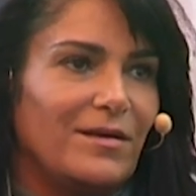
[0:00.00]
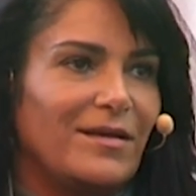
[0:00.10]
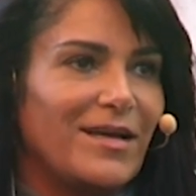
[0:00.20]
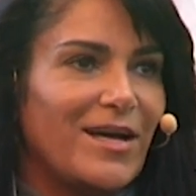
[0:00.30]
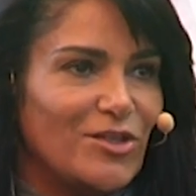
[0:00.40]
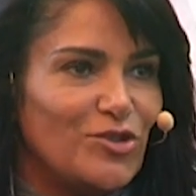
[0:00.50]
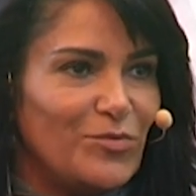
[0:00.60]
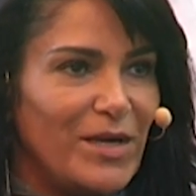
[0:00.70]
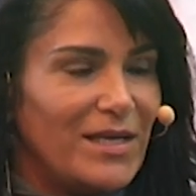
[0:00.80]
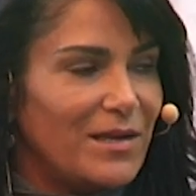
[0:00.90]

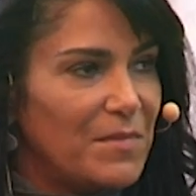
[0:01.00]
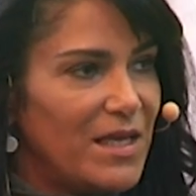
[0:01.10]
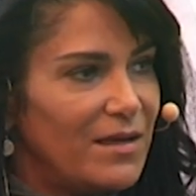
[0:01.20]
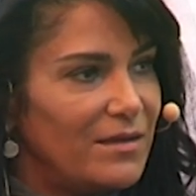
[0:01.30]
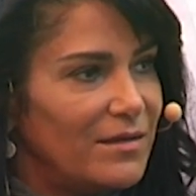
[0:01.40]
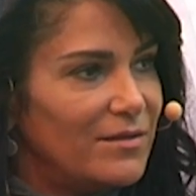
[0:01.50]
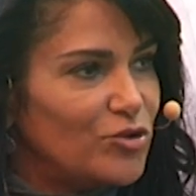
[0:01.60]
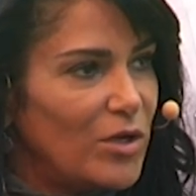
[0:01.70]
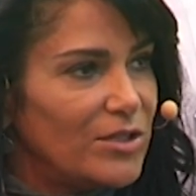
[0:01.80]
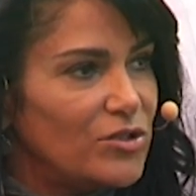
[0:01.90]
incarcerating me and
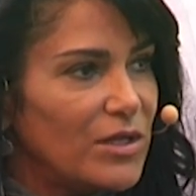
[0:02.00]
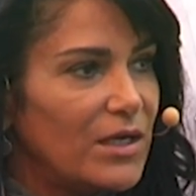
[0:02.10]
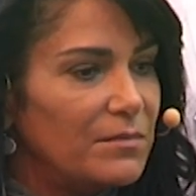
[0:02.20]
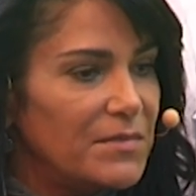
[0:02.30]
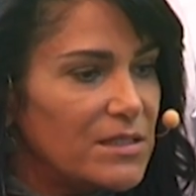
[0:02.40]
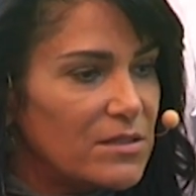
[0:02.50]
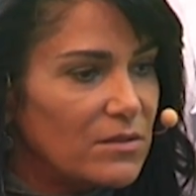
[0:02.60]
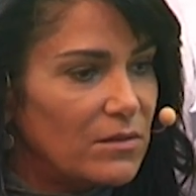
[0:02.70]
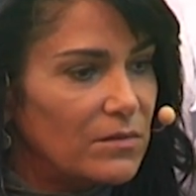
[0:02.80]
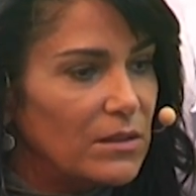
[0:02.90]
trying to kill me.
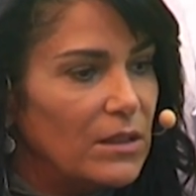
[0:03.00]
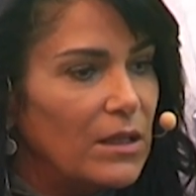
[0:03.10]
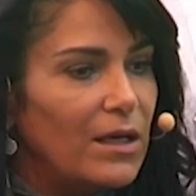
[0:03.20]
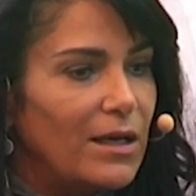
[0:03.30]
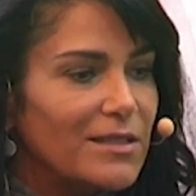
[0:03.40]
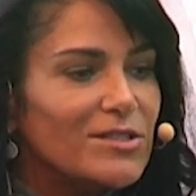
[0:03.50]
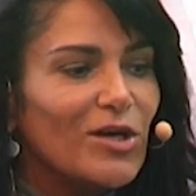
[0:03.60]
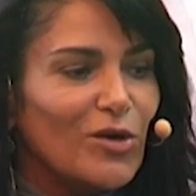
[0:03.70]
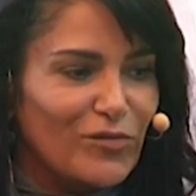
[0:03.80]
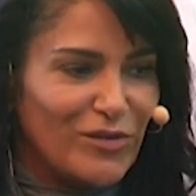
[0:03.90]
So it's
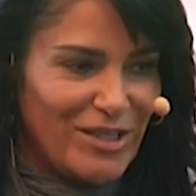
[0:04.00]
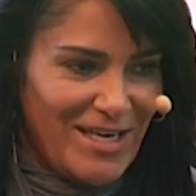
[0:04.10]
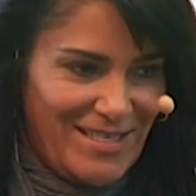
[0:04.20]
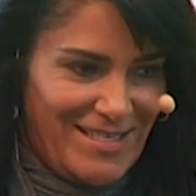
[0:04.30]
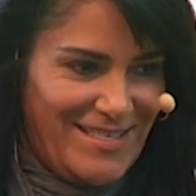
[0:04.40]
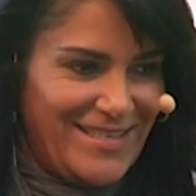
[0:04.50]
not over yet,